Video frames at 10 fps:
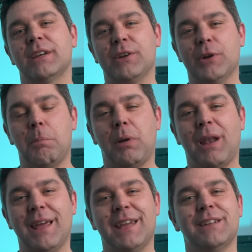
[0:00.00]
going to
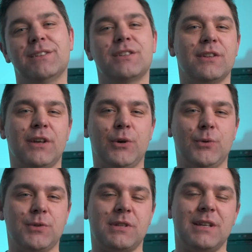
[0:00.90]
play into
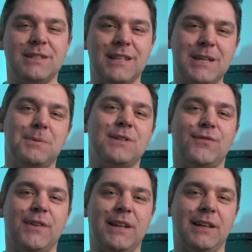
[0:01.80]
those deepest
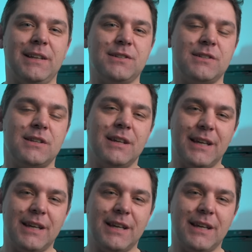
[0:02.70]
feelings